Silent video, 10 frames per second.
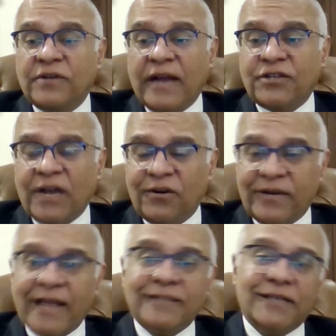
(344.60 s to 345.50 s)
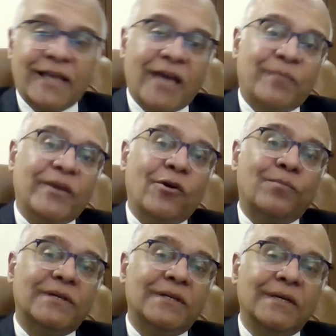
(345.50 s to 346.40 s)
childhood cancer care being
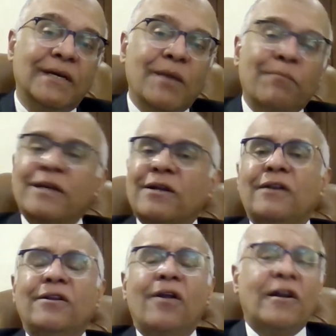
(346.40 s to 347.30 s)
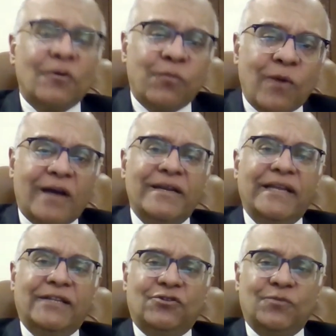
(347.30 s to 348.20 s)
opened. But a lot of work
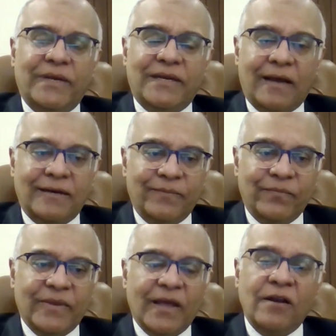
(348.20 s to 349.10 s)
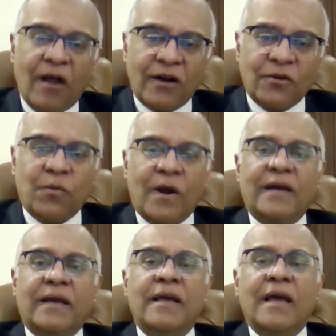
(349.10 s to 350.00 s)
needs to be done. A lot of work